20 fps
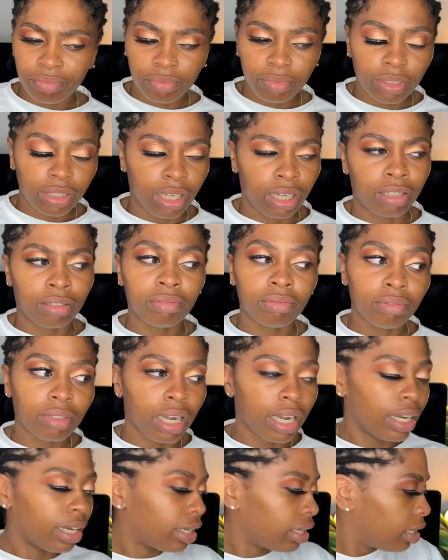like,
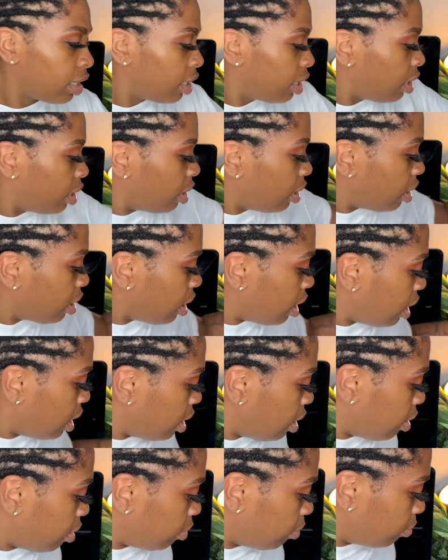okay.
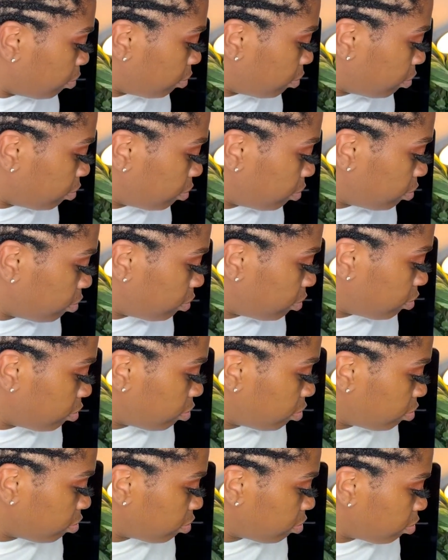Um,
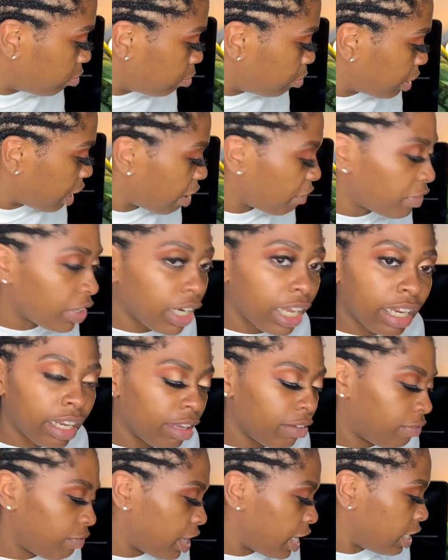but I felt like
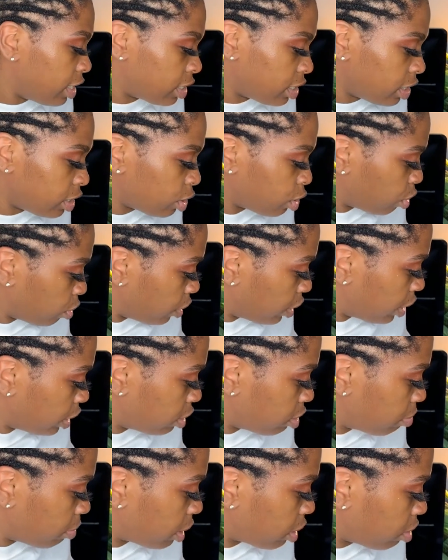it fed into the story. So
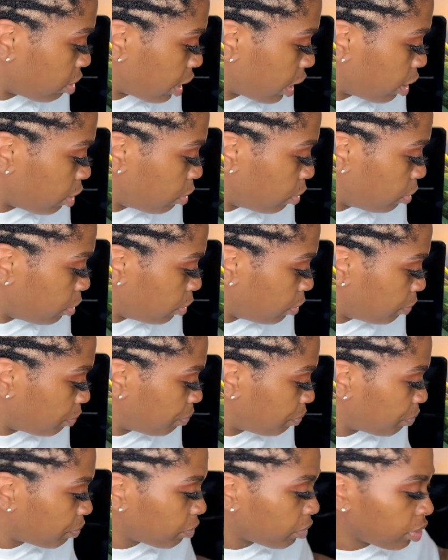I'm like, okay, cool.
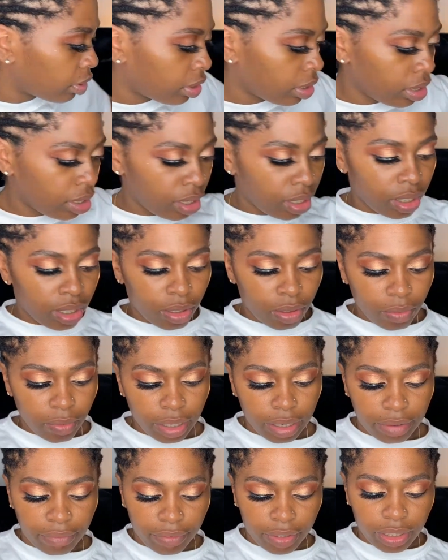
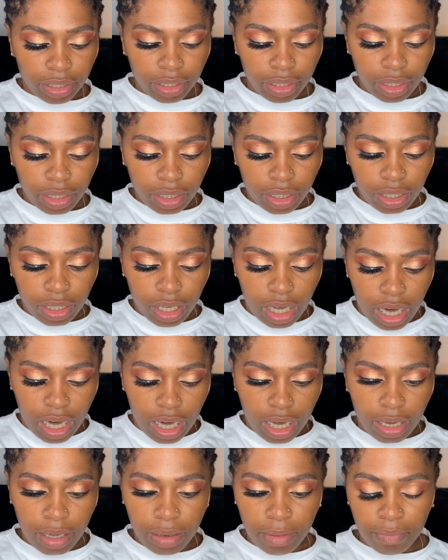Whatever.
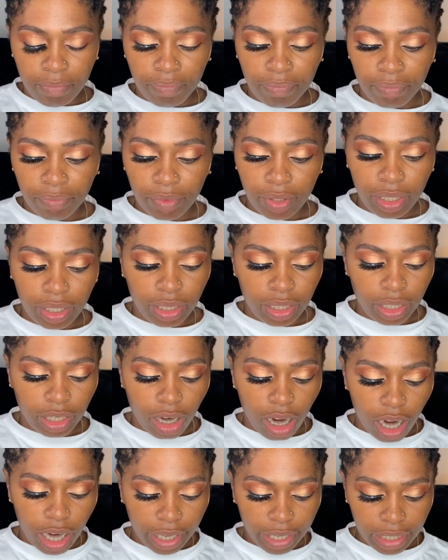Um, the
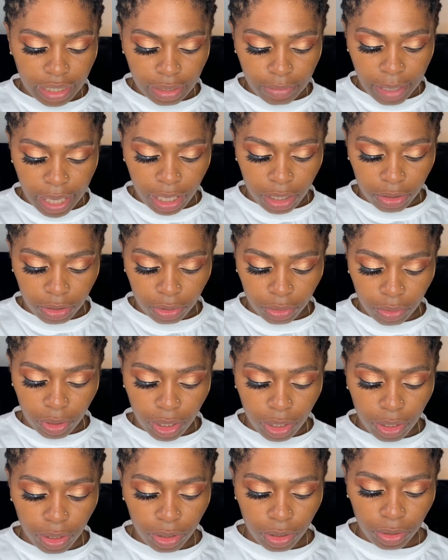car gets back on the
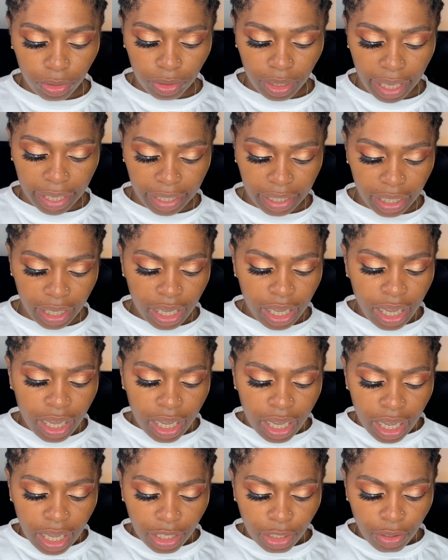road. Like,
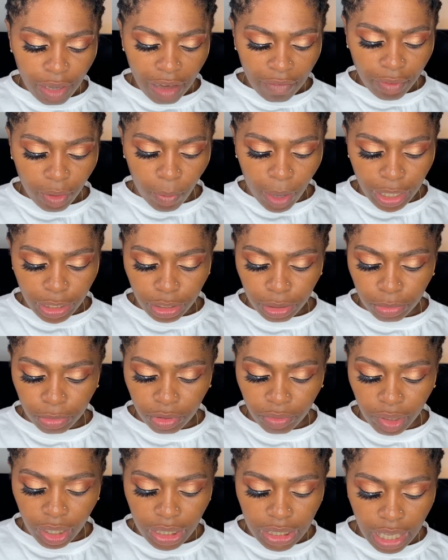you have to watch the
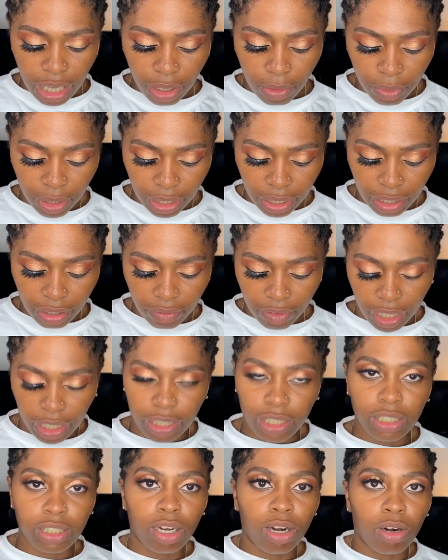movie because I don't want to give like
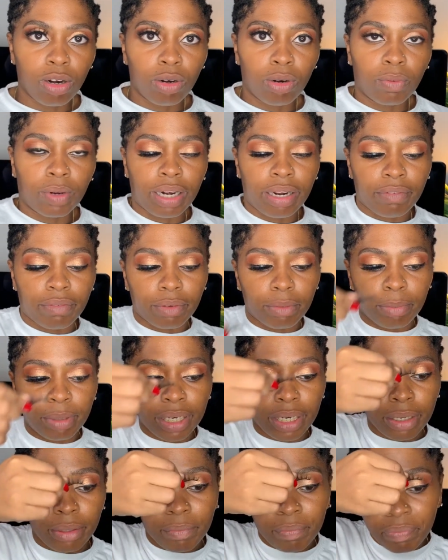this whole whatever.
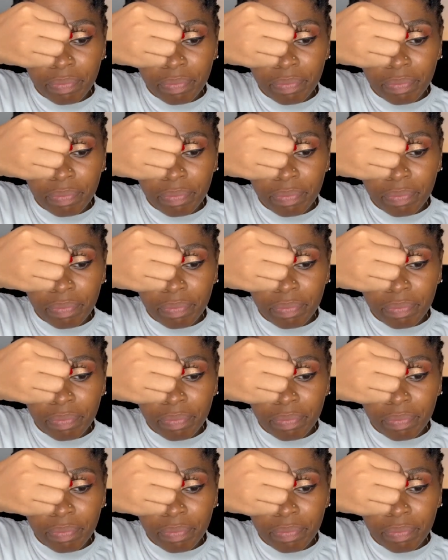But